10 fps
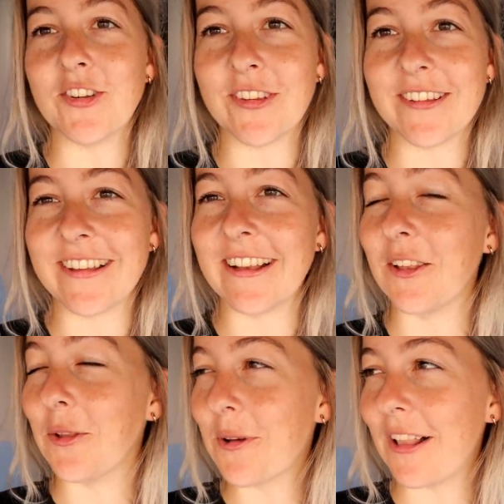just
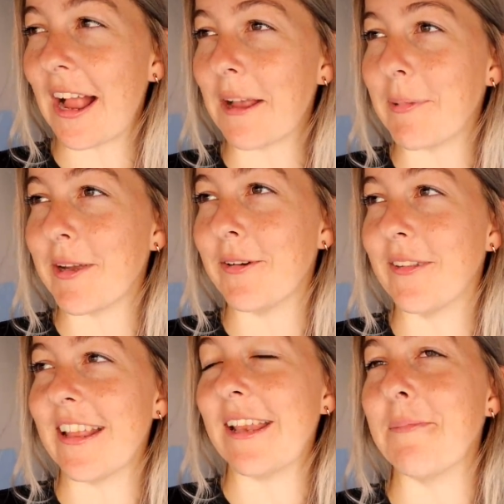didn't look like it
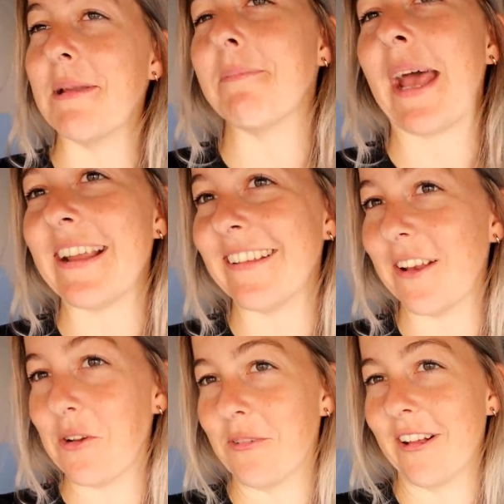because it had been
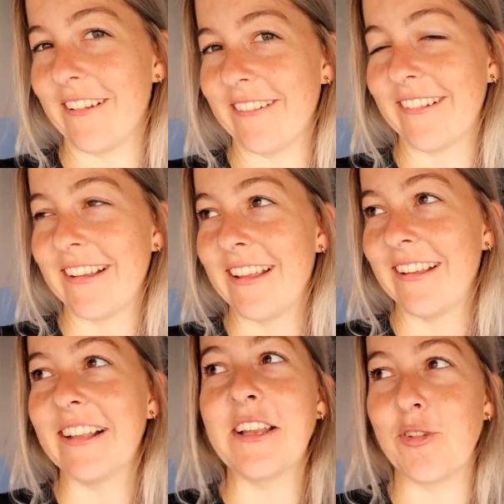painted over.
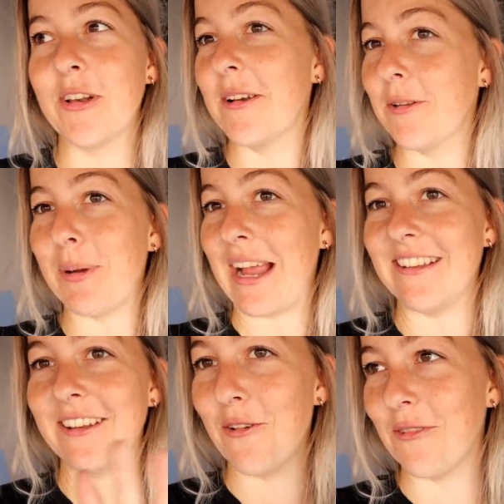Literally just
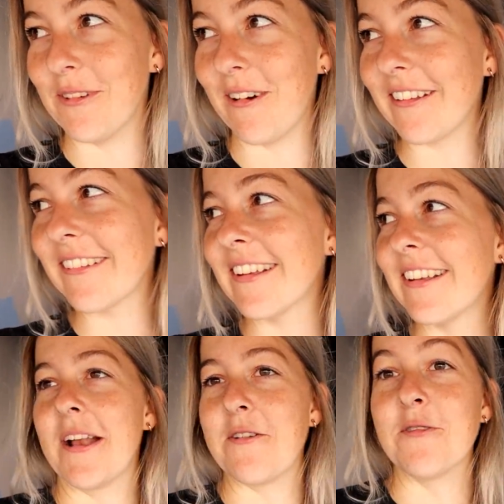painted over the rust.
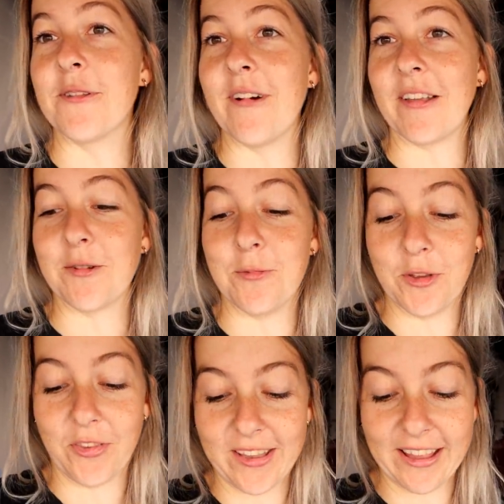But I know all the rust
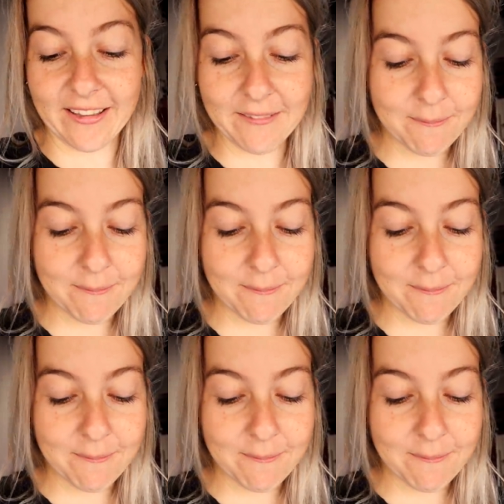was there.